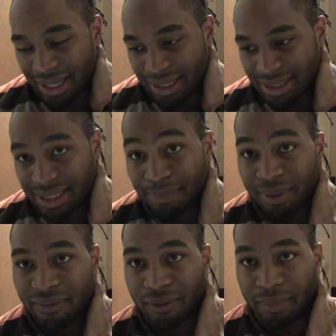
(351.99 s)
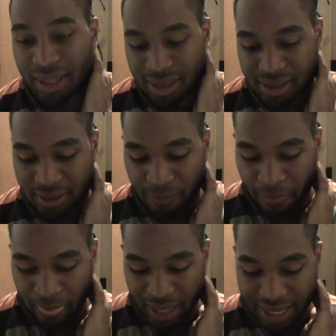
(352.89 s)
simply from this,
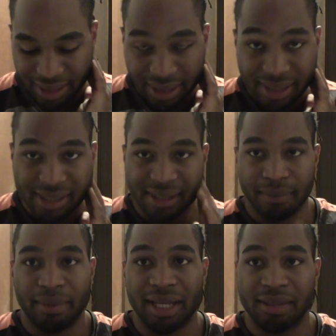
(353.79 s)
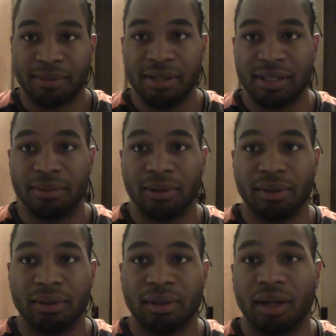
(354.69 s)
I think this is the base principle
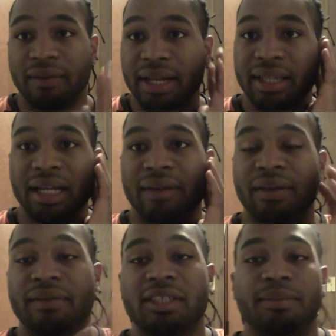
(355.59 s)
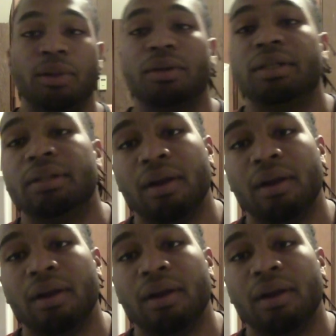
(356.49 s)
of anything I've ever spoken,